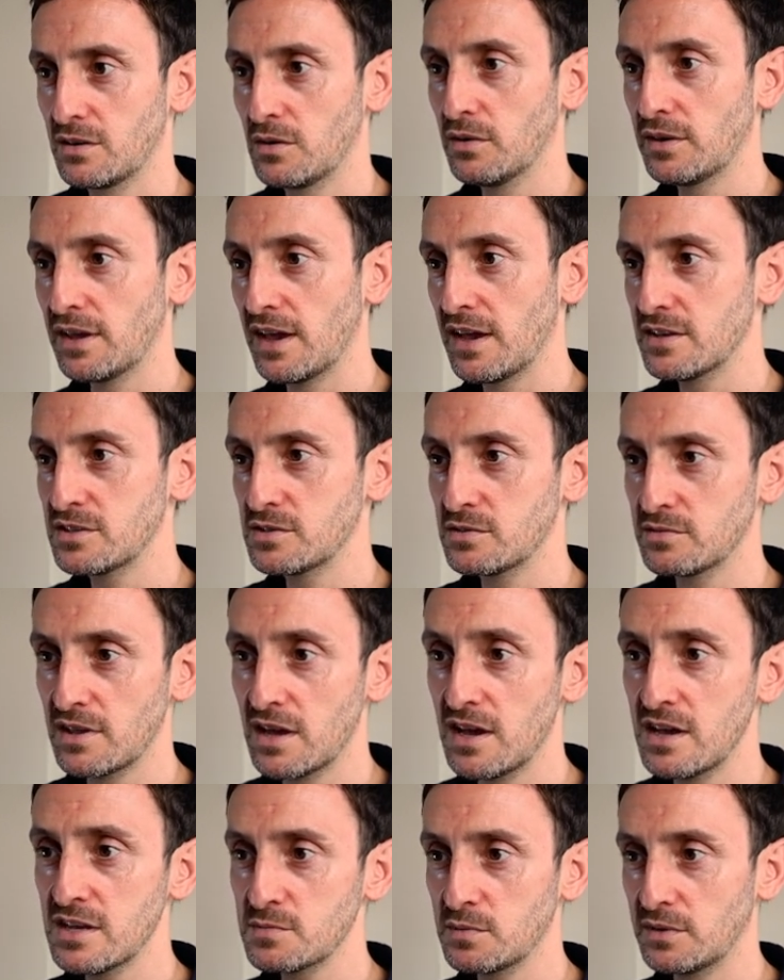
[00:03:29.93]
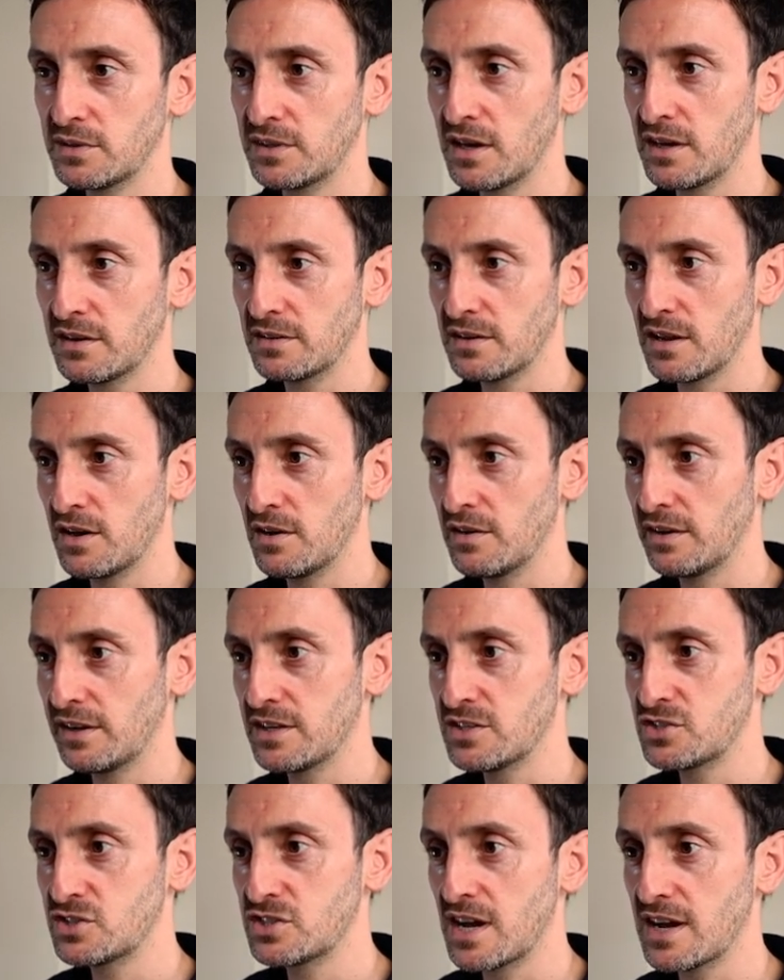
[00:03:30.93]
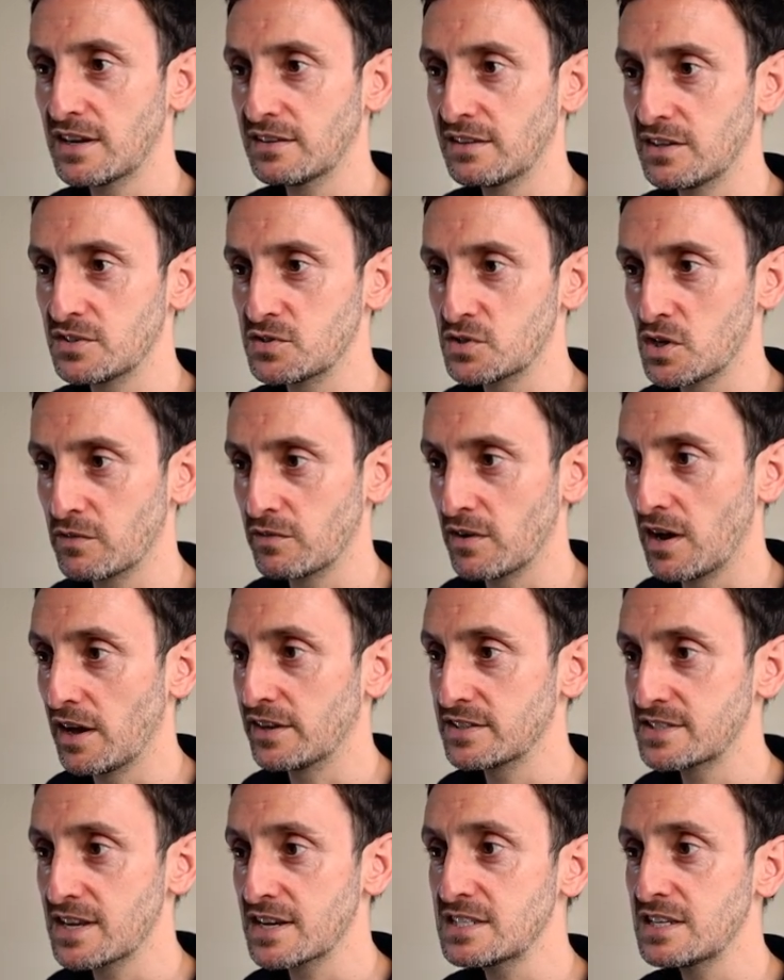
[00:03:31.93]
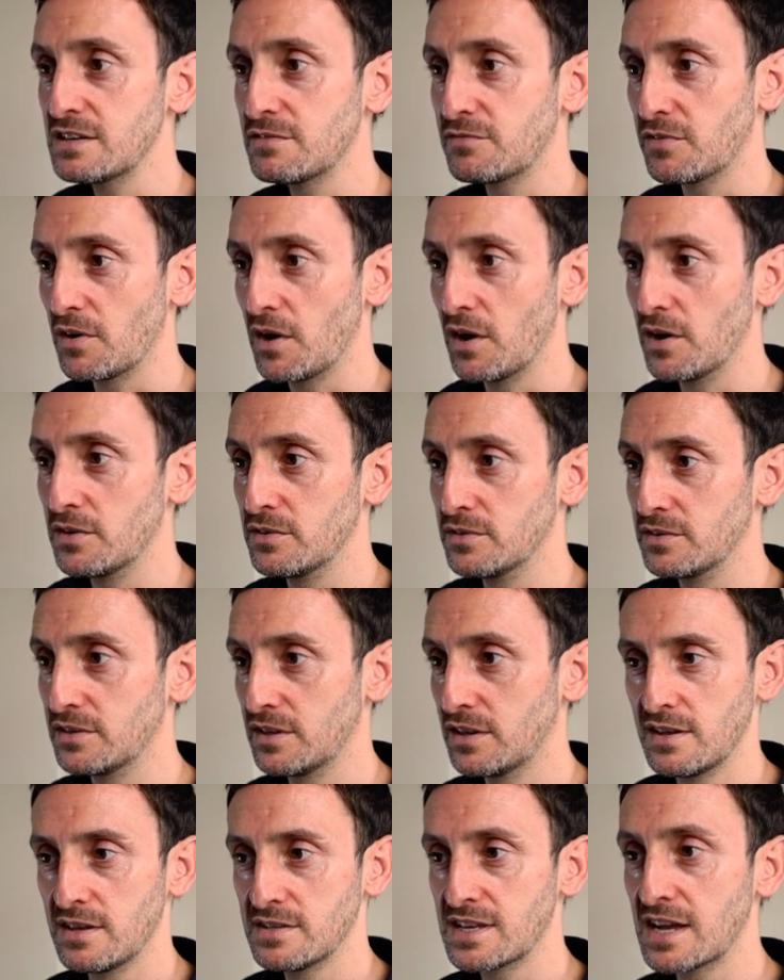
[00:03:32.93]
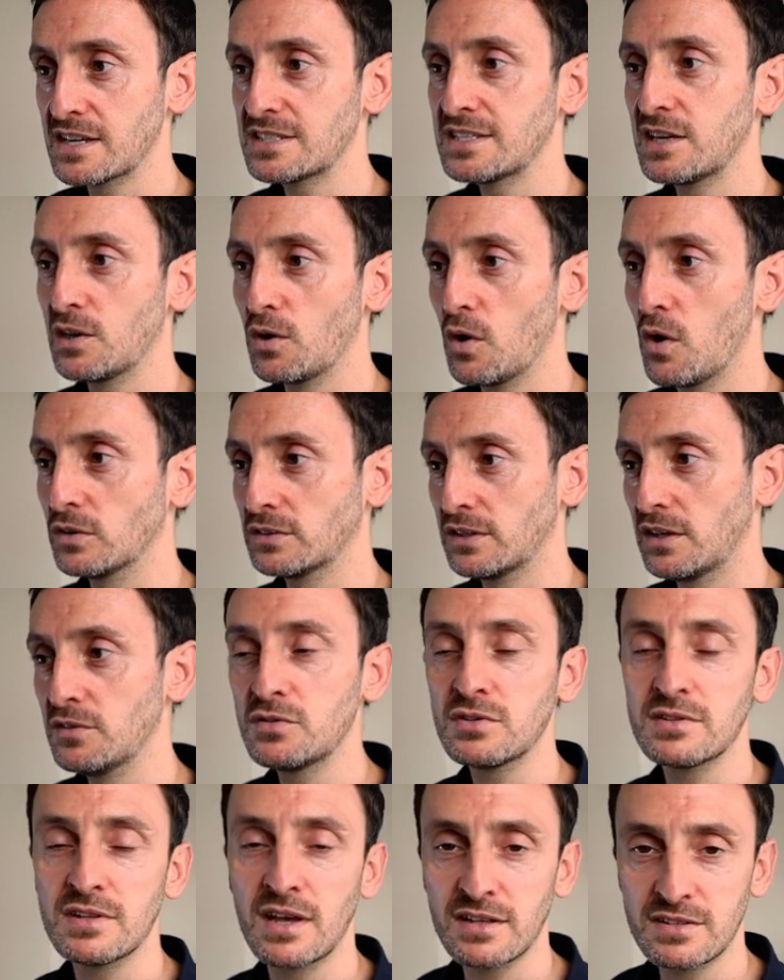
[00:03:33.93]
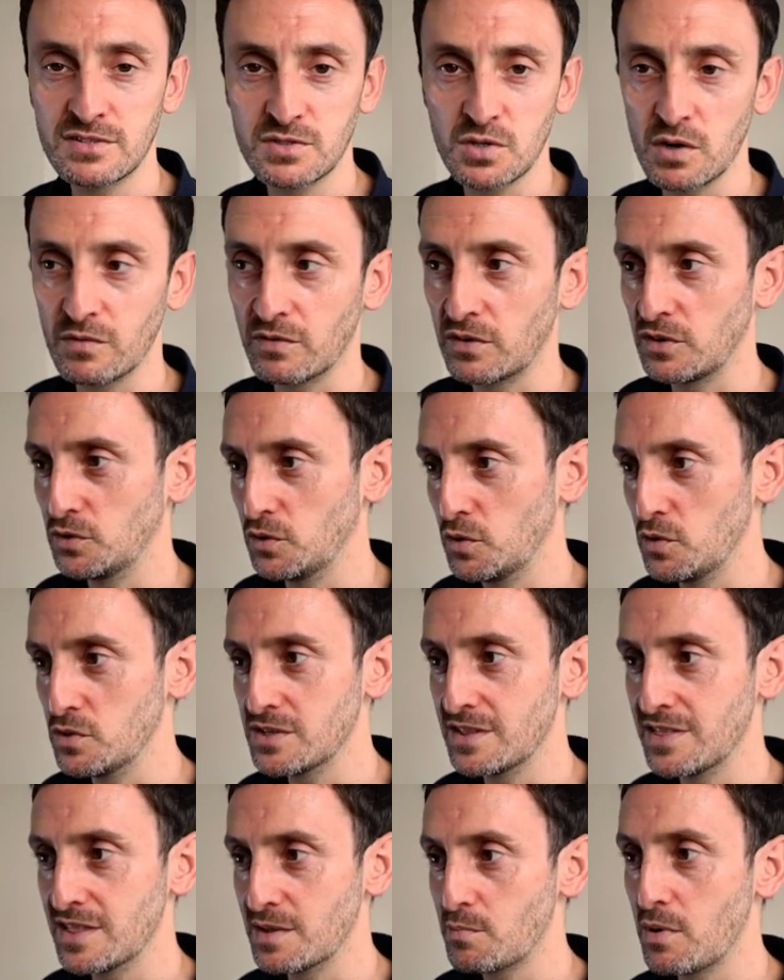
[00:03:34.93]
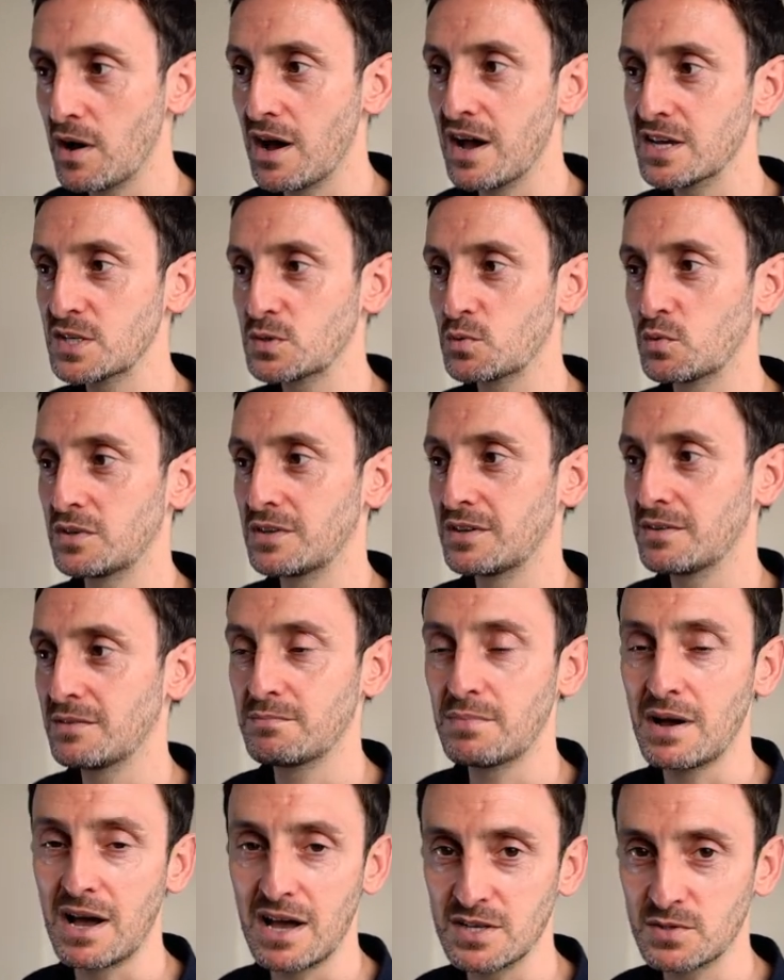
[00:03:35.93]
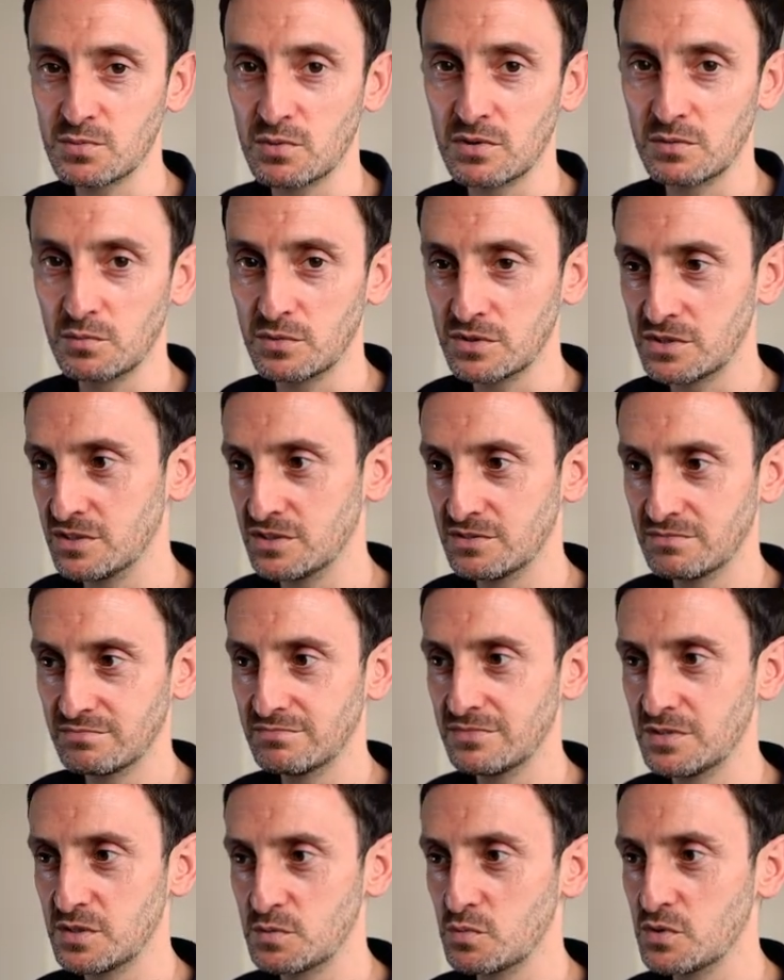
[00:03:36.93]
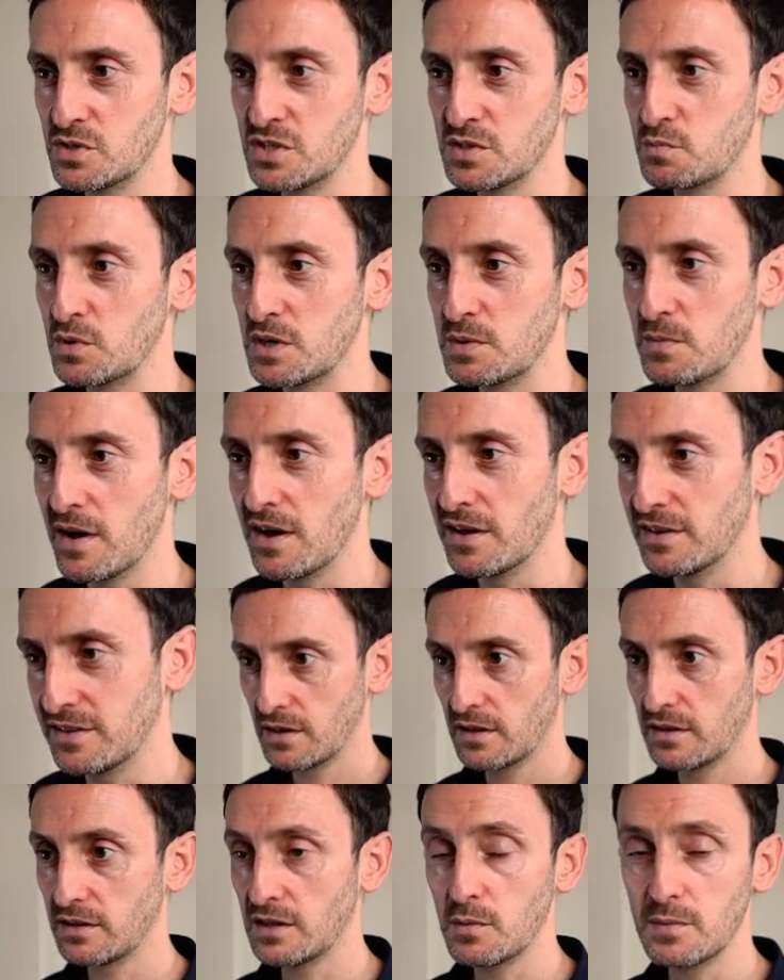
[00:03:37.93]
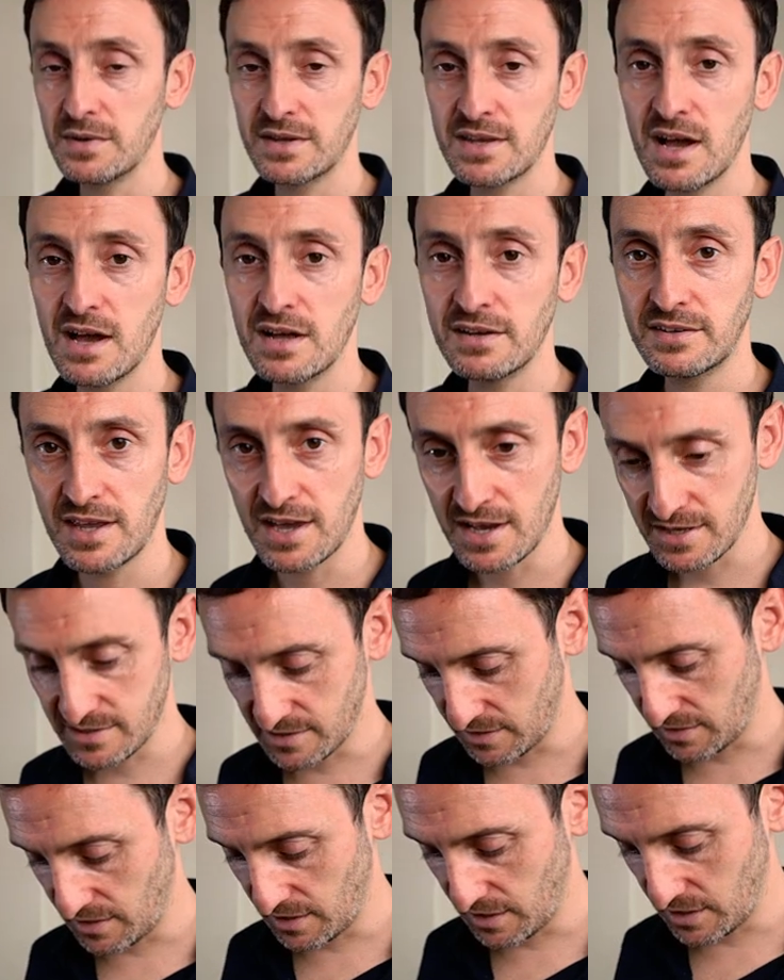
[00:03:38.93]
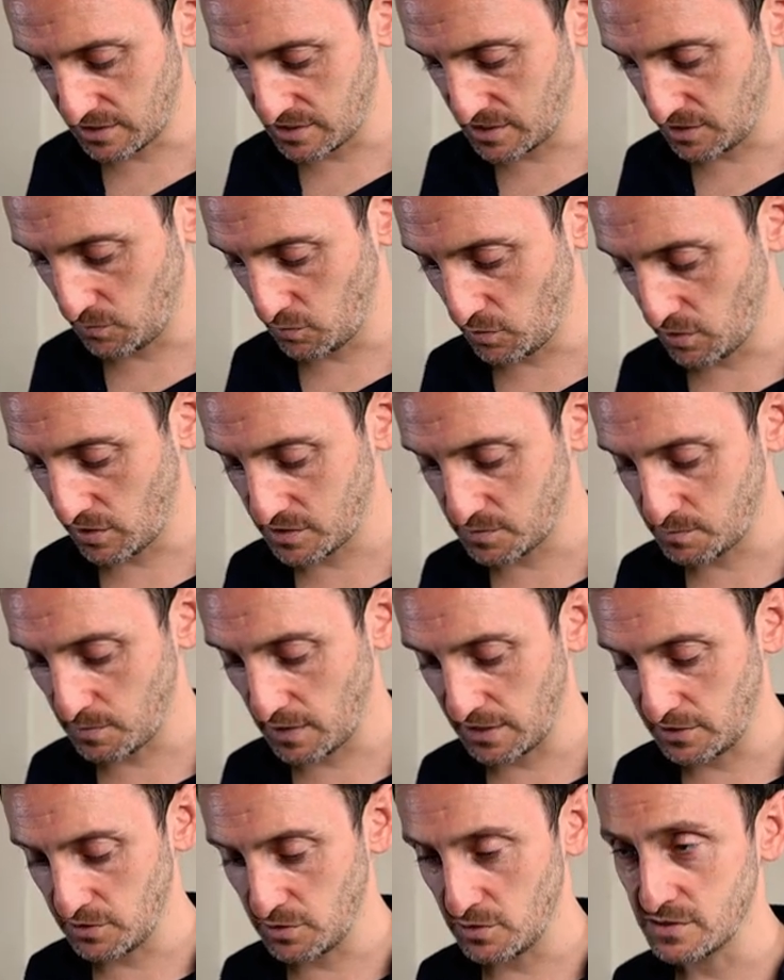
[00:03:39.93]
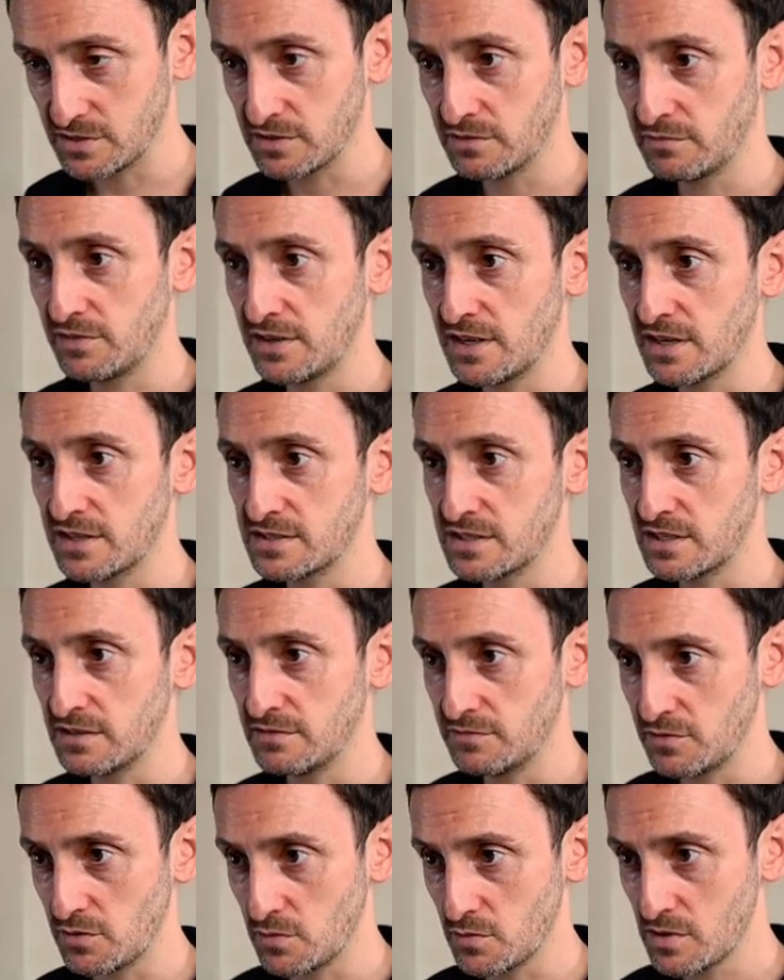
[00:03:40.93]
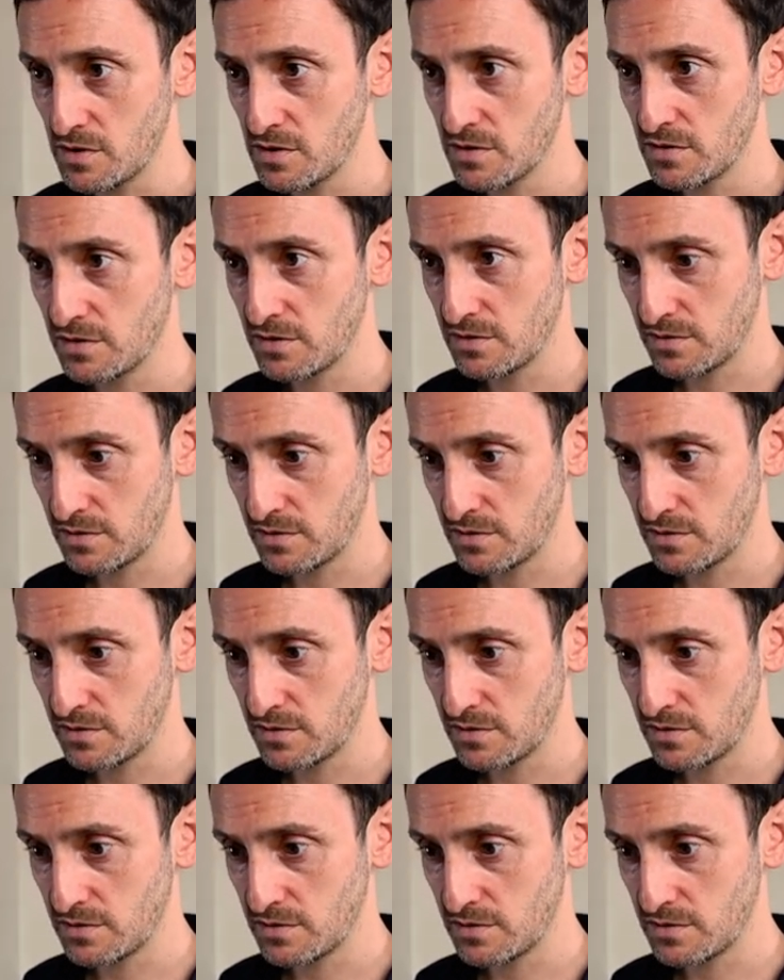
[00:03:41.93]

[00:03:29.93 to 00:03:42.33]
Okay, so that has went out now, and I've checked that server, and it's actually logged into that server using the password, which is pretty bad. Now we can test that actually works by using VNC viewer